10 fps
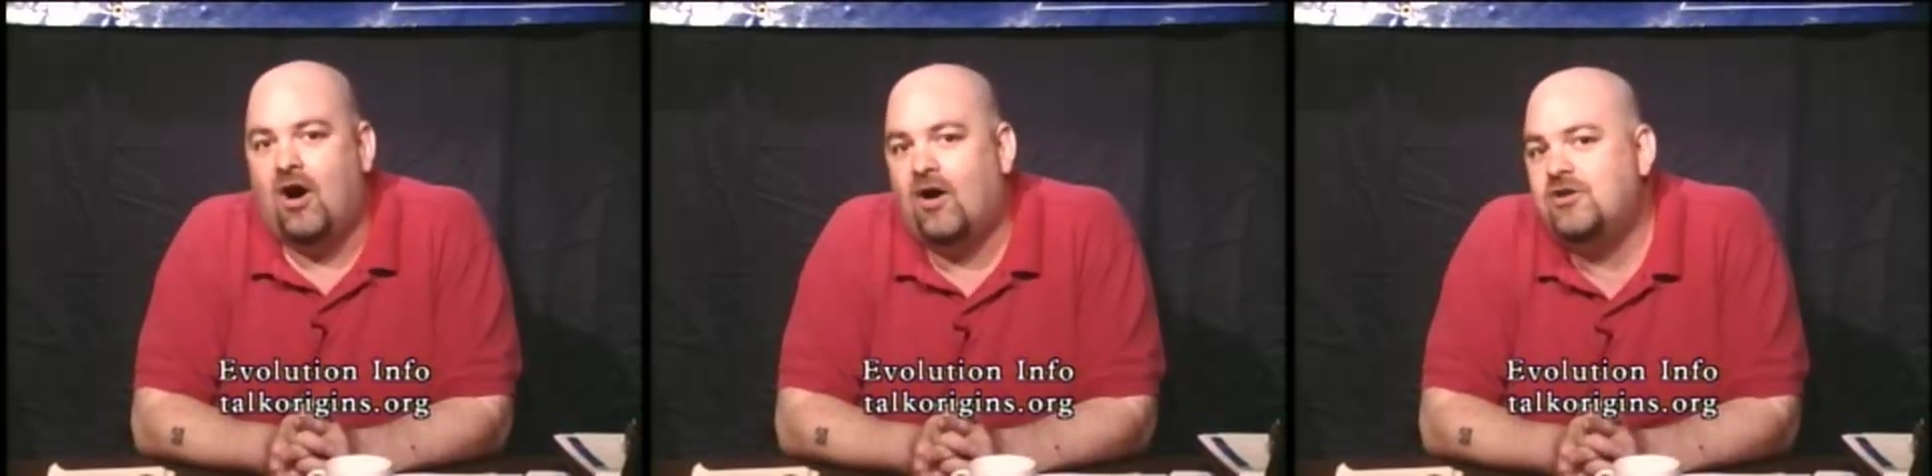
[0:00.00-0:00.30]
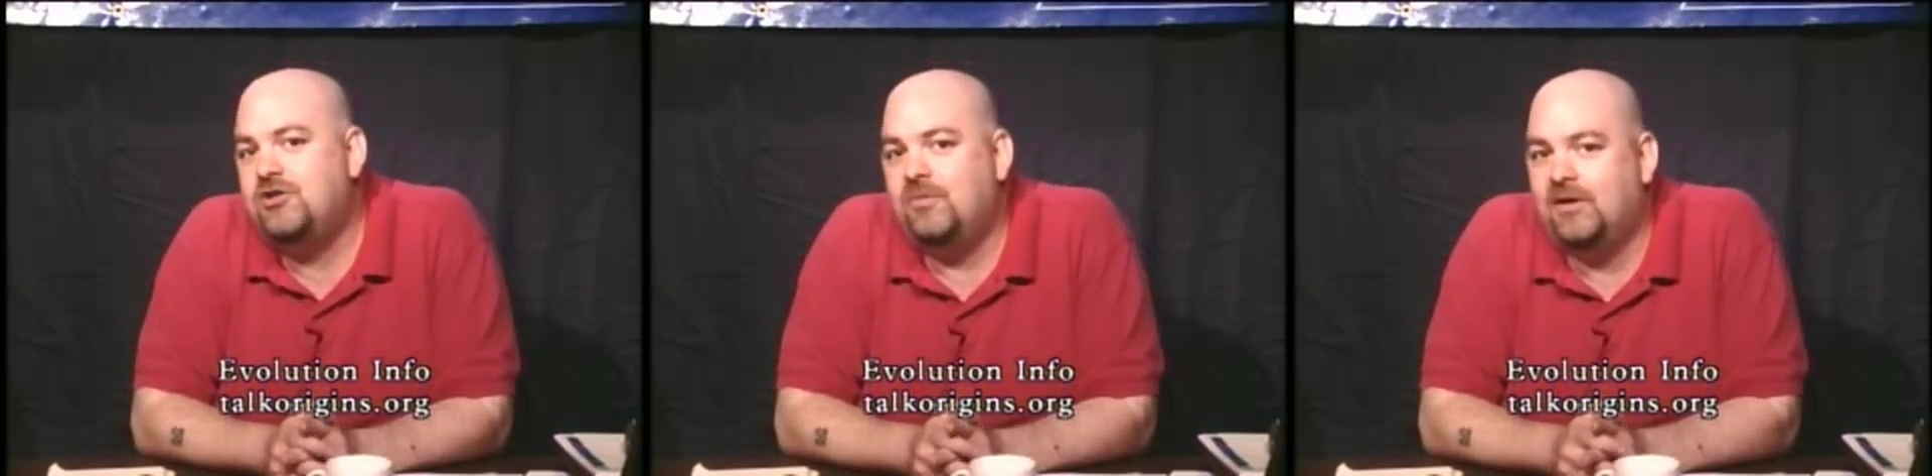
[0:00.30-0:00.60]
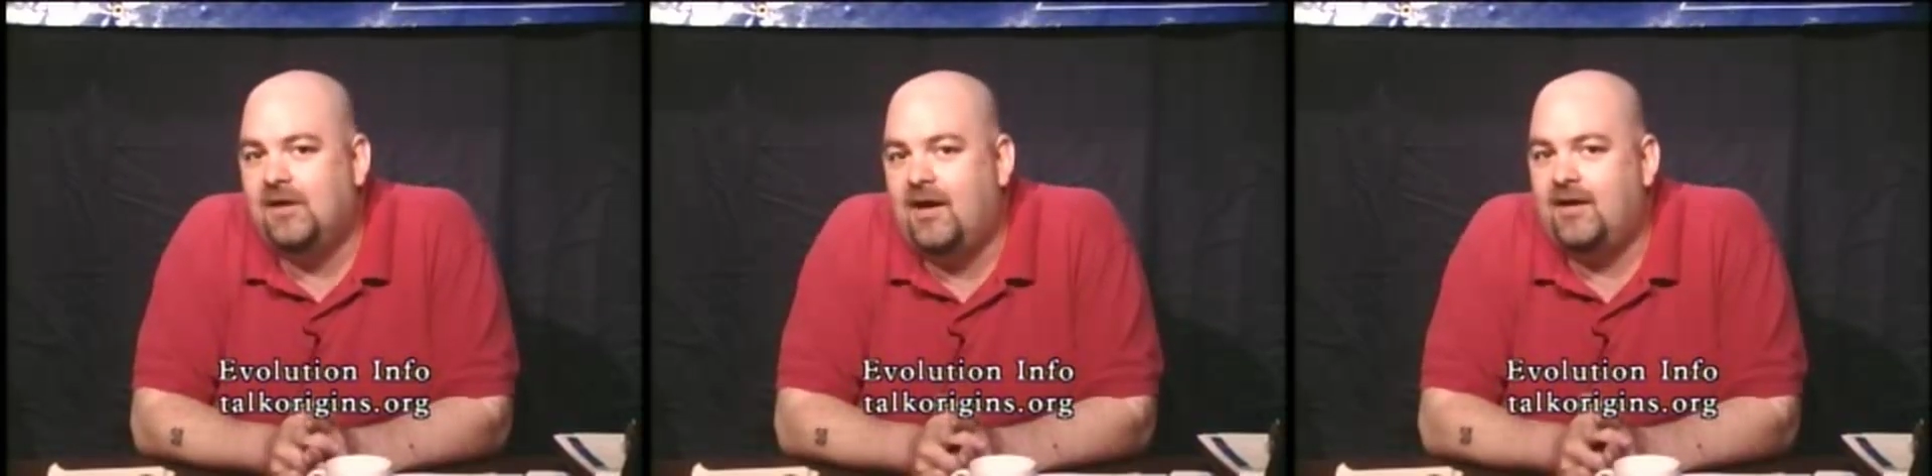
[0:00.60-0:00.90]
aren't you
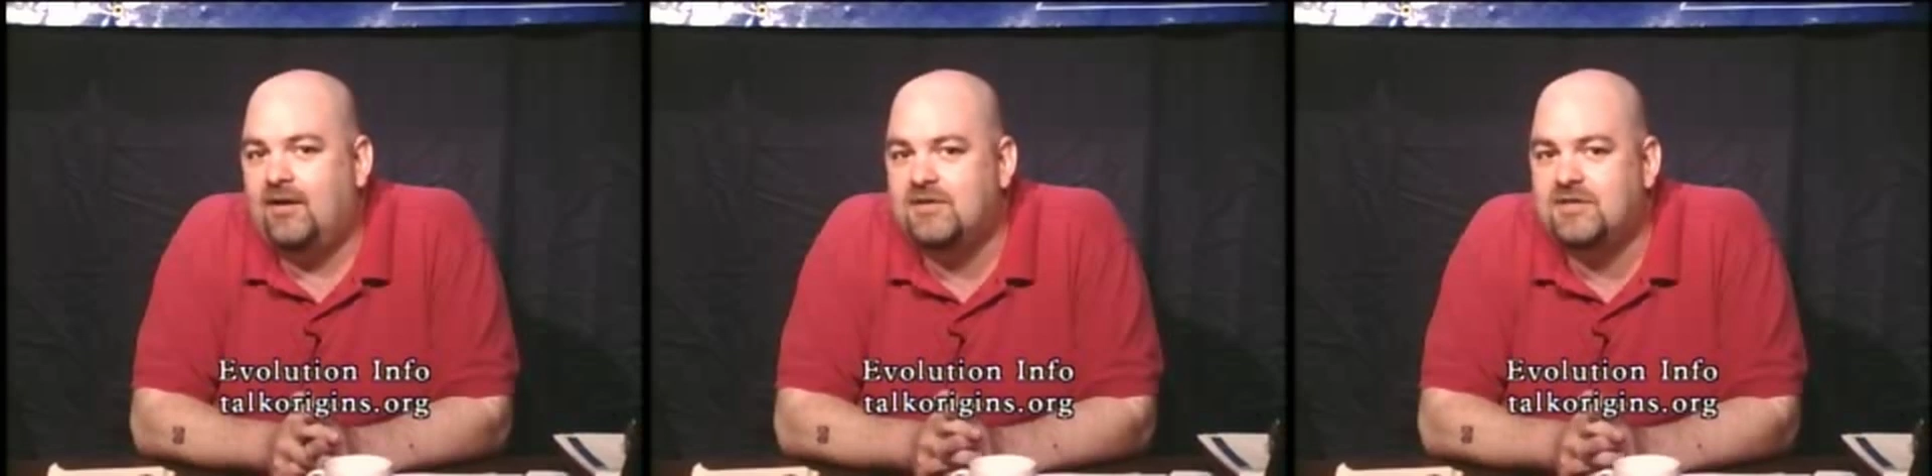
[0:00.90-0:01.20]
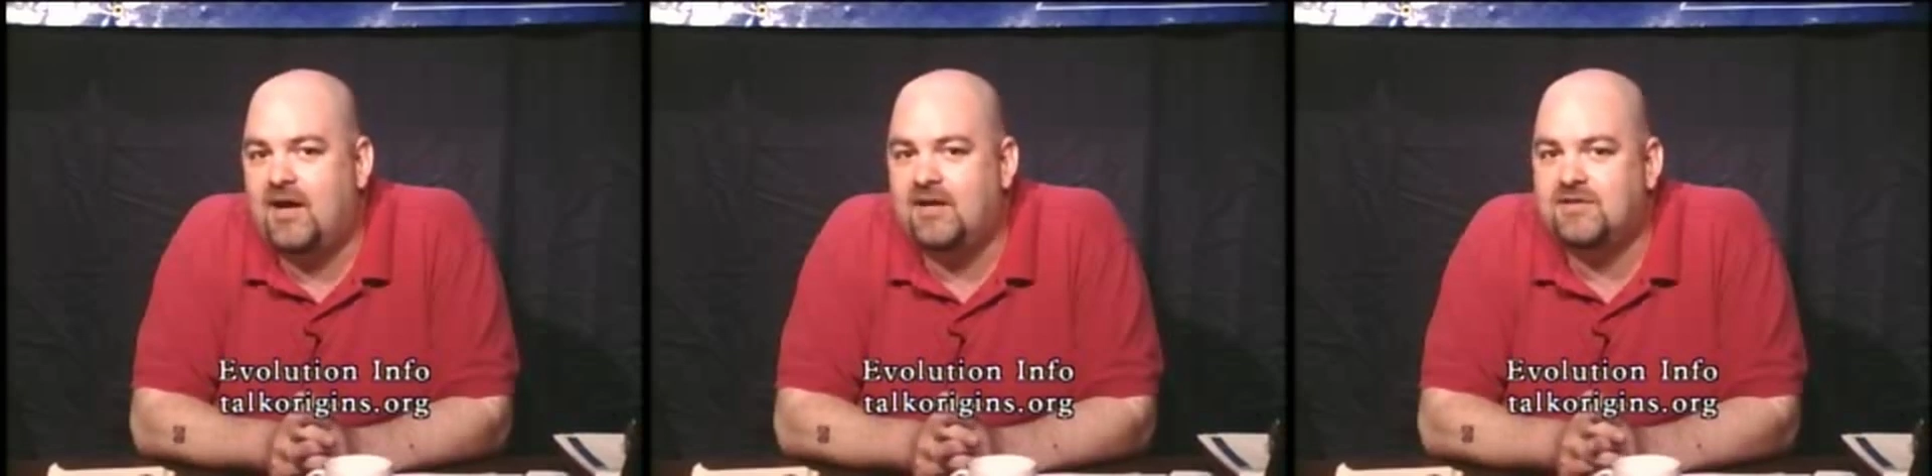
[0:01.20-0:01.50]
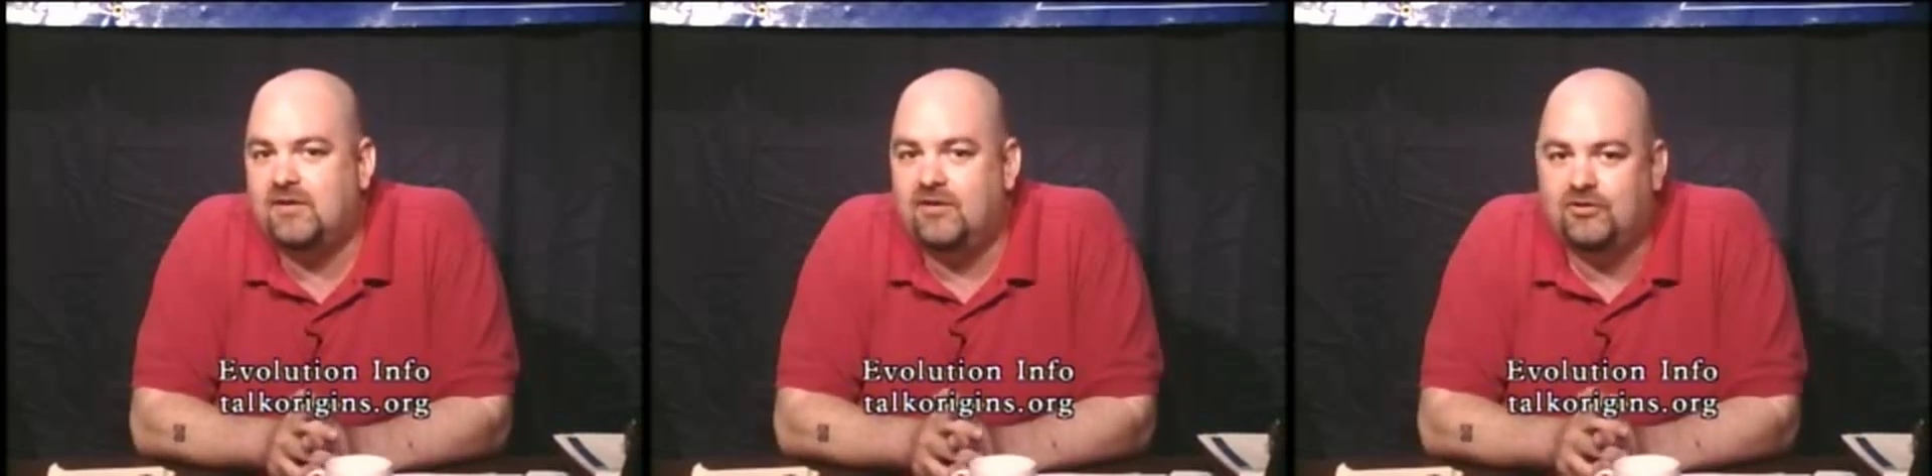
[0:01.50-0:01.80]
relying on
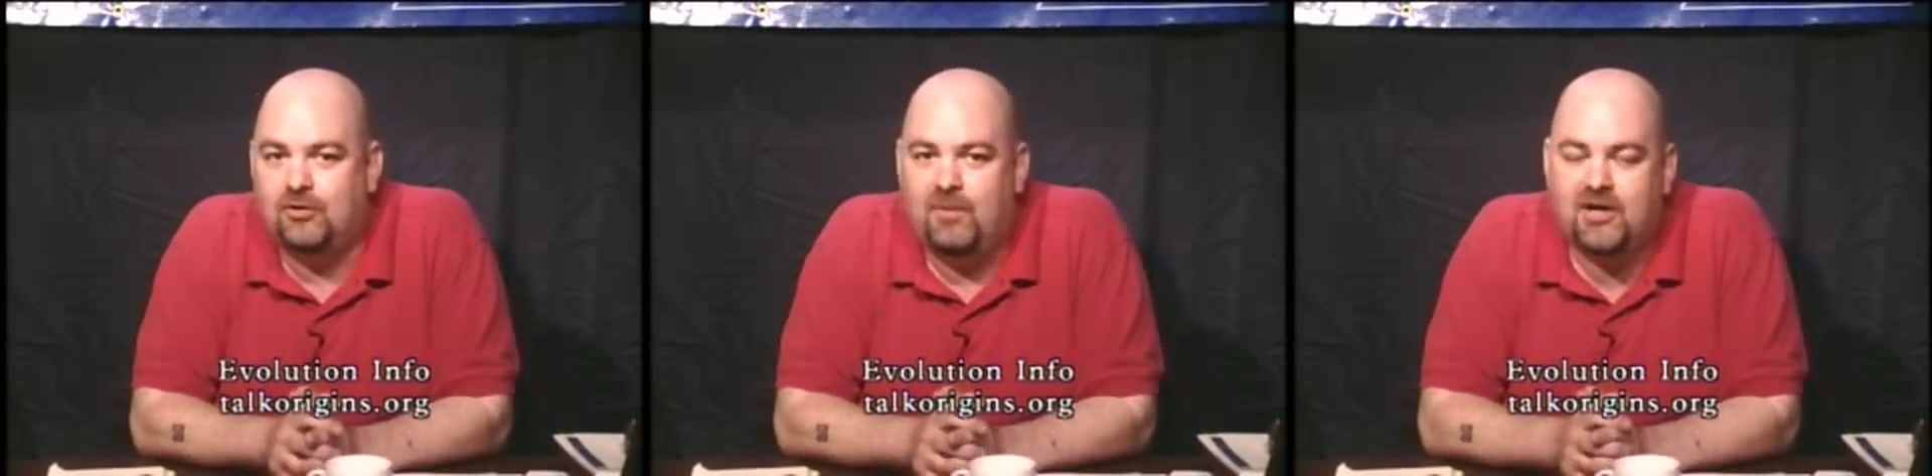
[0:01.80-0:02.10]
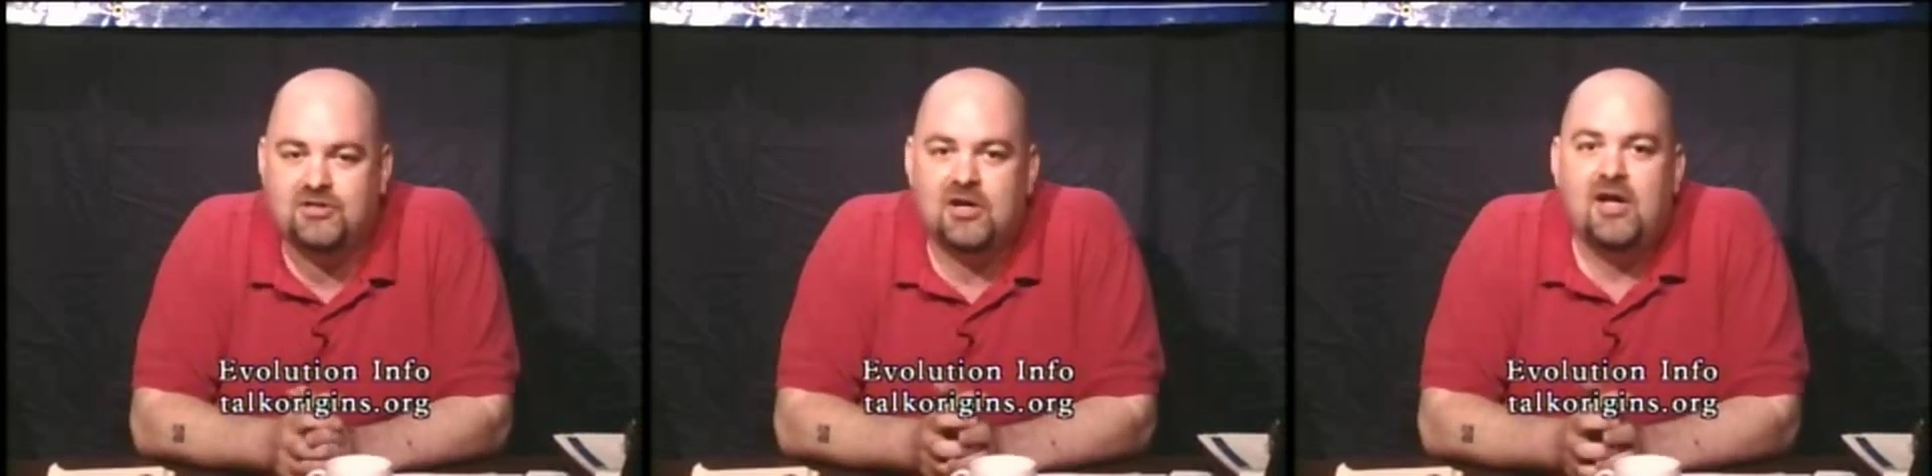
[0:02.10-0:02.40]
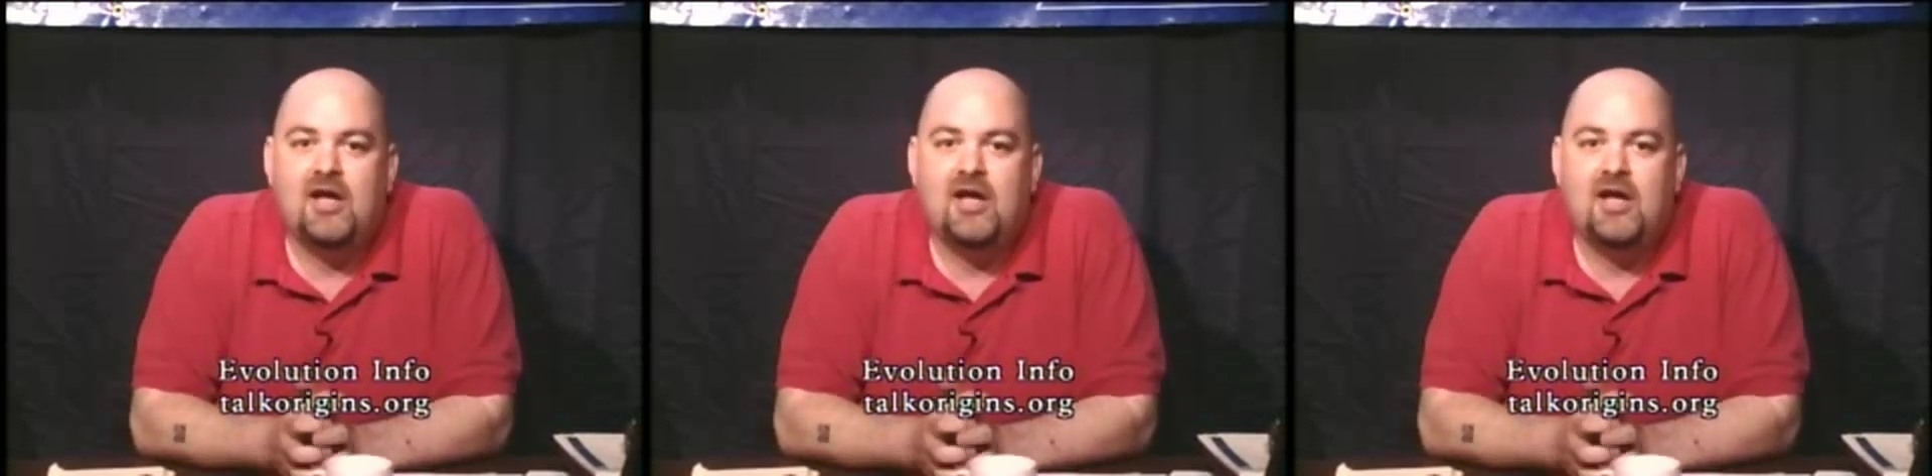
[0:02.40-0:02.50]
science a little too much?